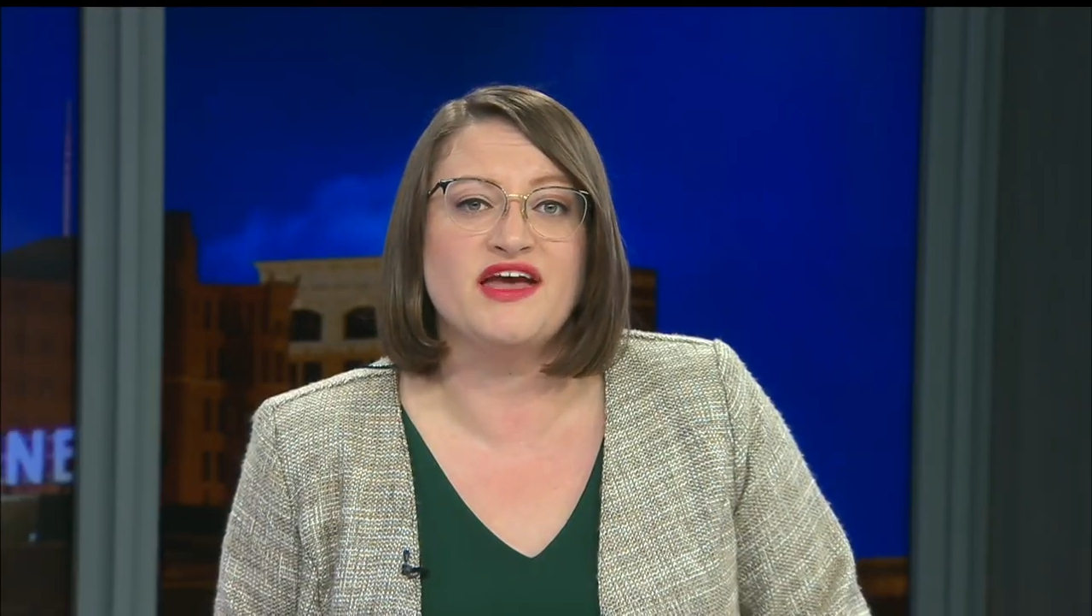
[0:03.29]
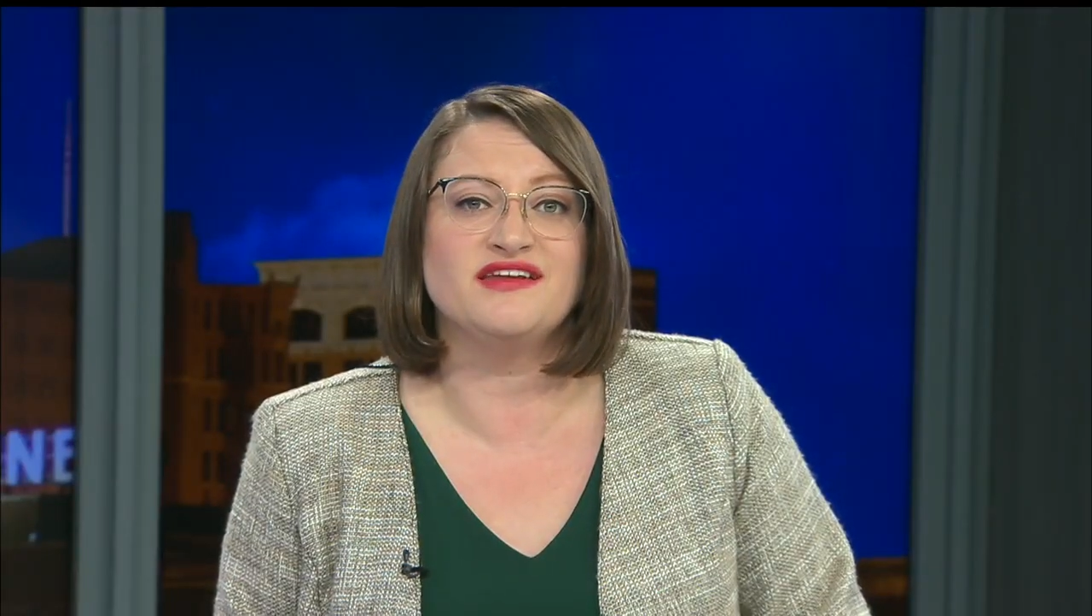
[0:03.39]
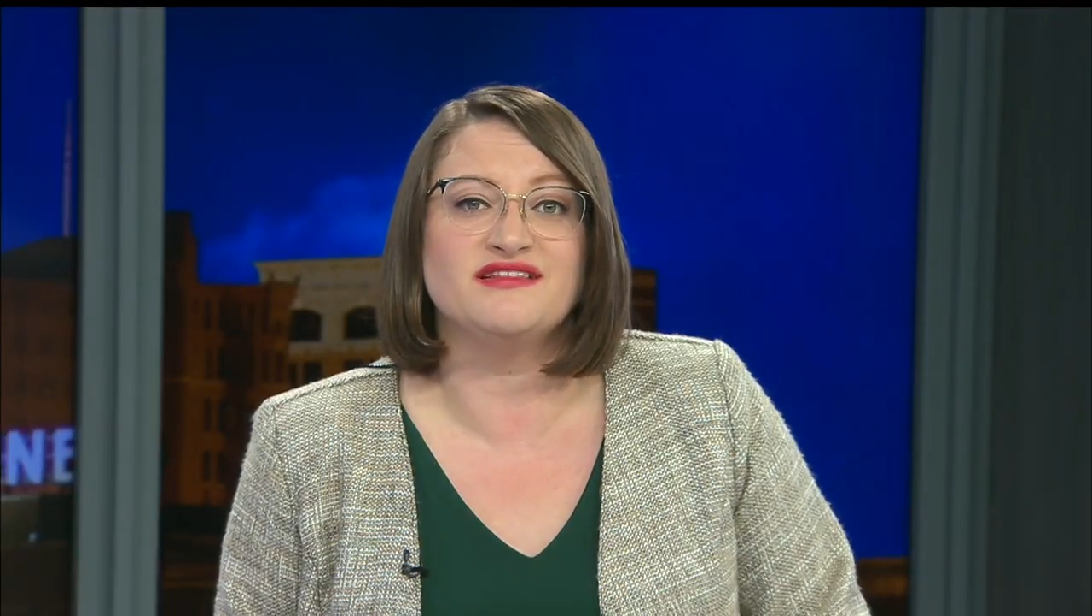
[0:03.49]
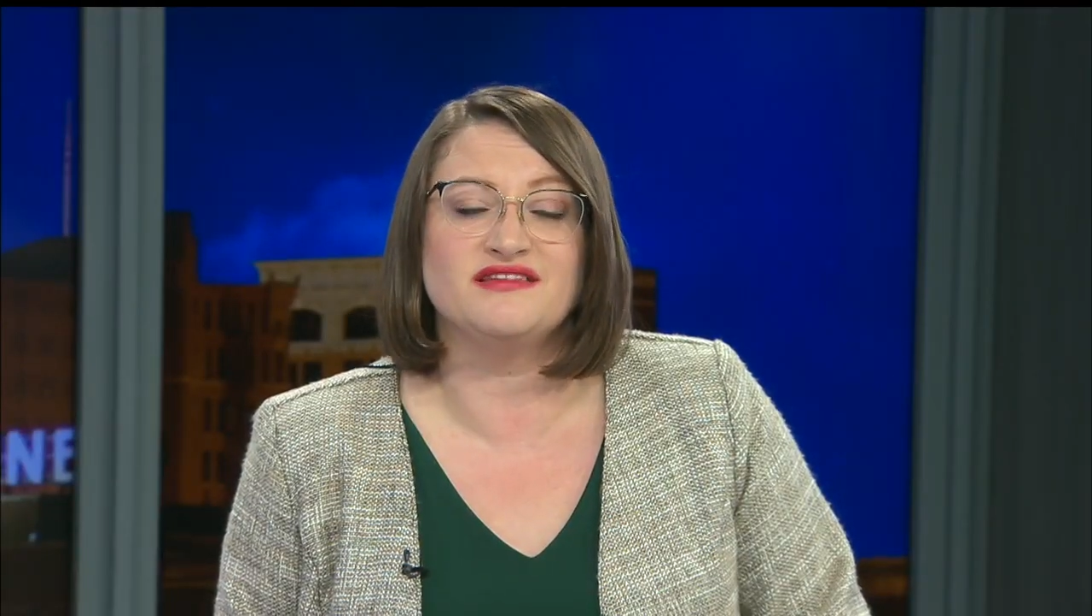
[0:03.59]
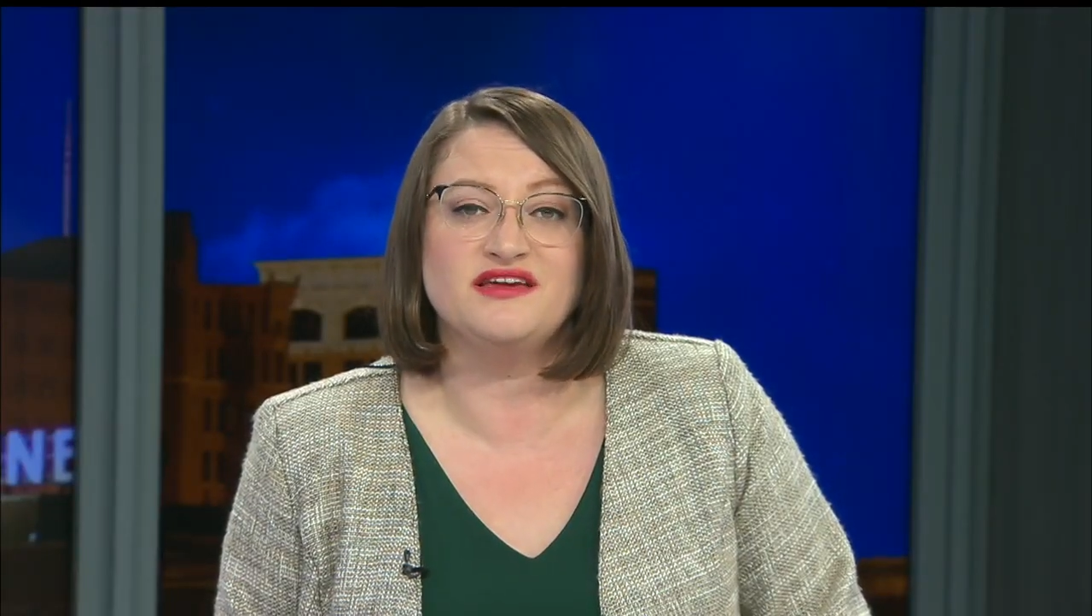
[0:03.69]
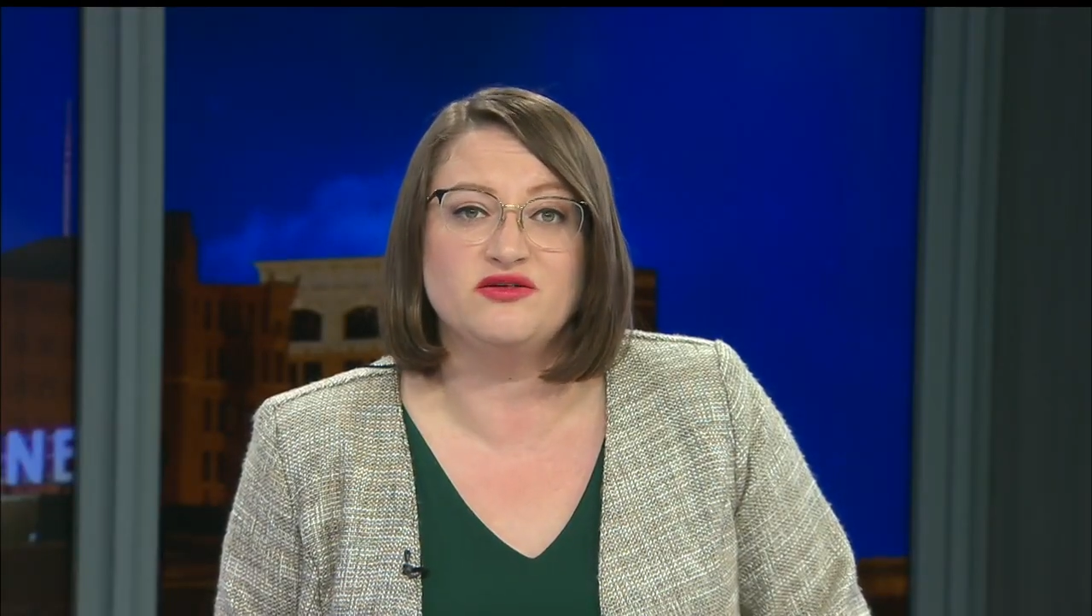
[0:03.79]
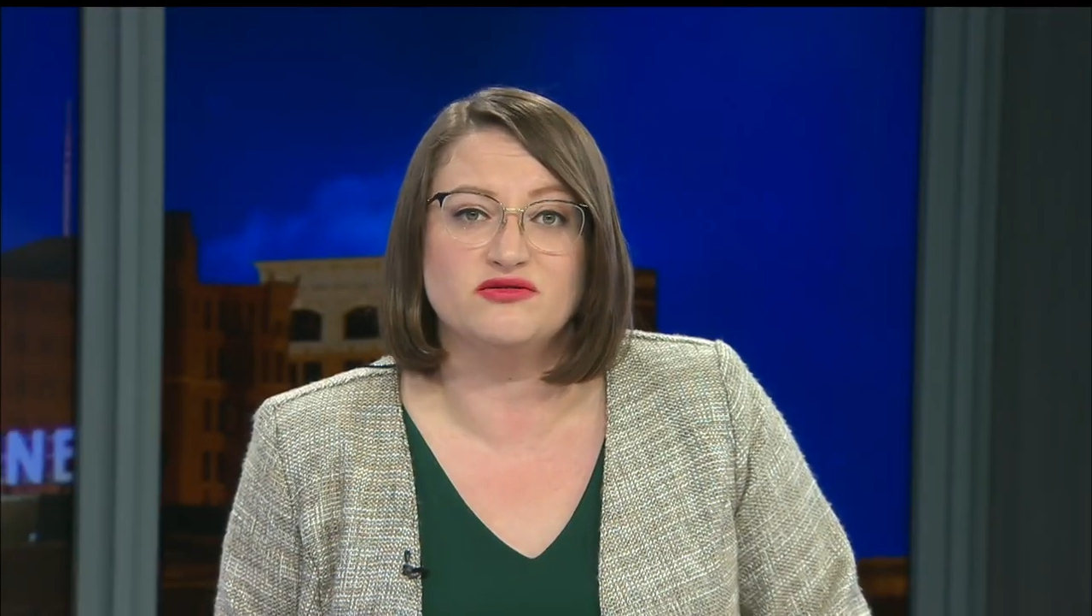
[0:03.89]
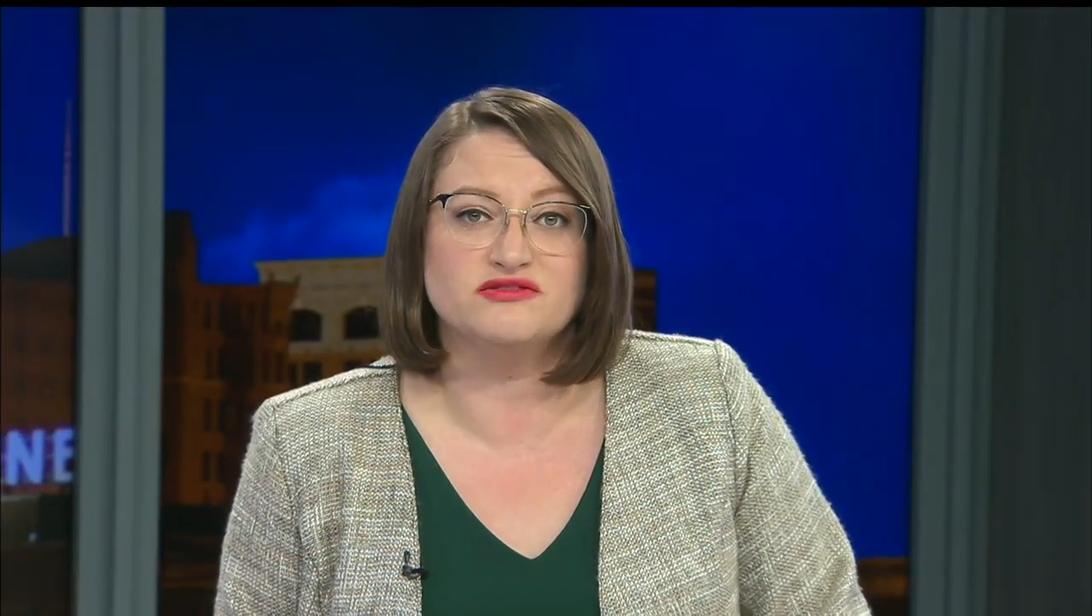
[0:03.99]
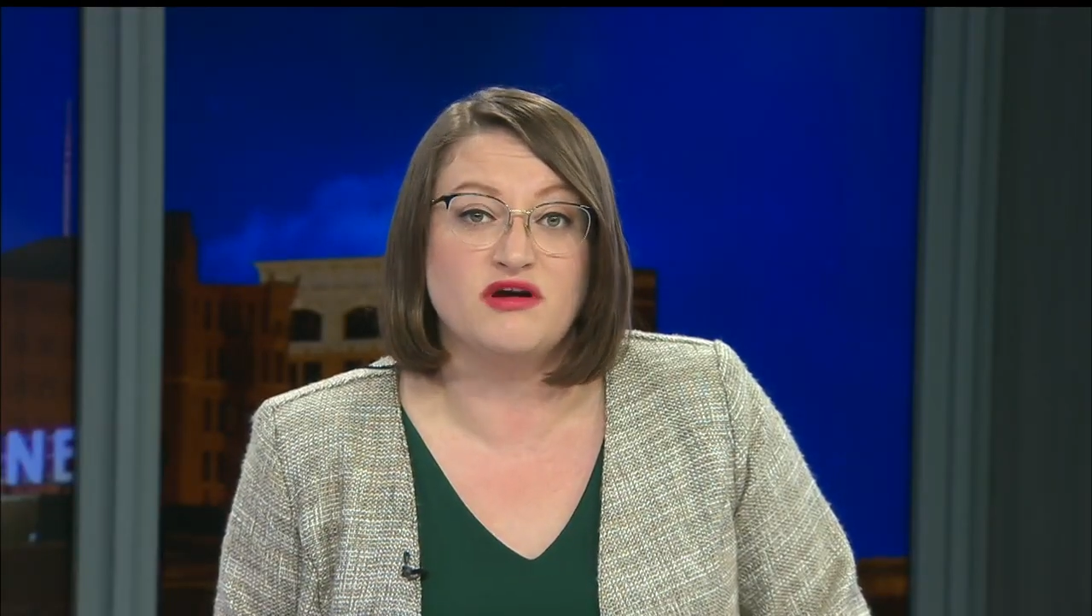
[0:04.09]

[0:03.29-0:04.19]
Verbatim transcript: an illegal